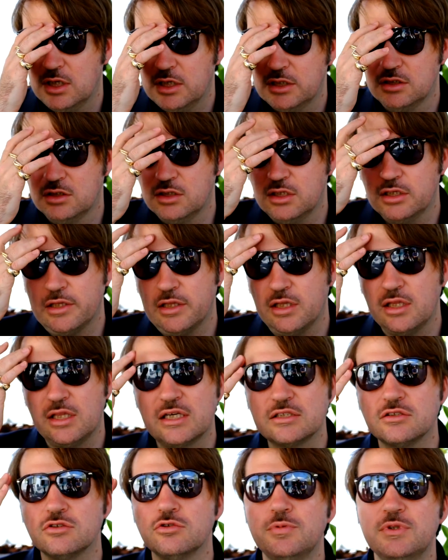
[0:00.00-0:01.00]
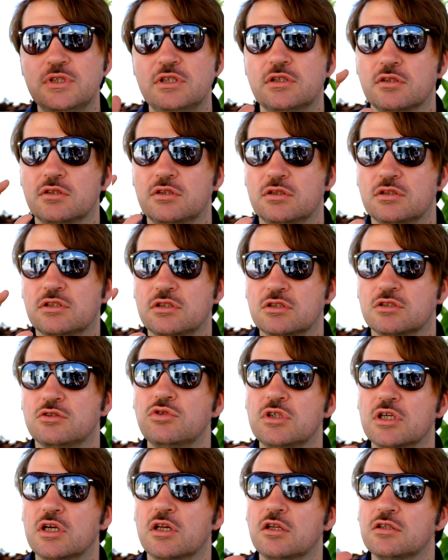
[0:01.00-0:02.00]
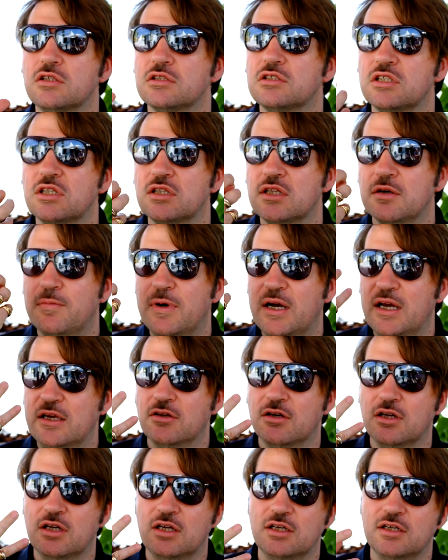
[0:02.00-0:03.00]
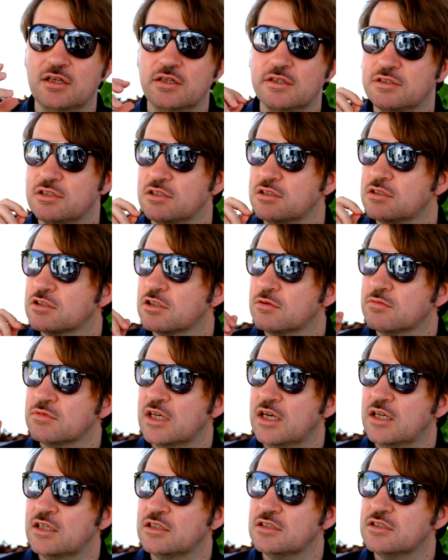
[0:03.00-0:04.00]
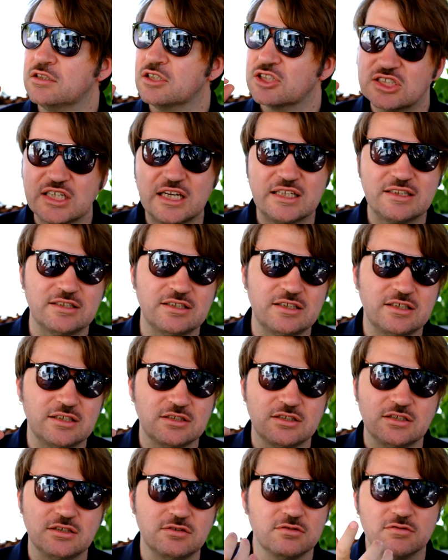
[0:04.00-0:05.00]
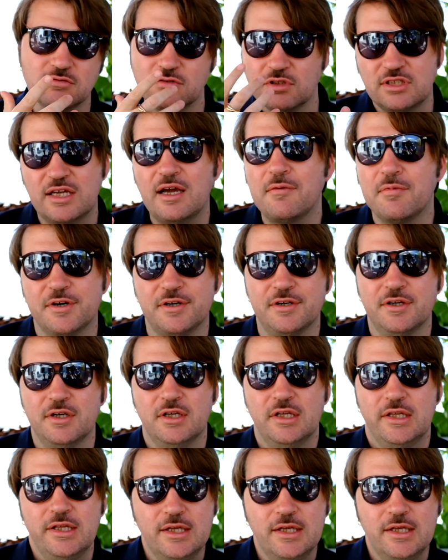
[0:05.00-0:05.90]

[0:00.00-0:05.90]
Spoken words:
And it has to be, you know, this doing a lot is in the violence, in sometimes in the sadness, in whatever.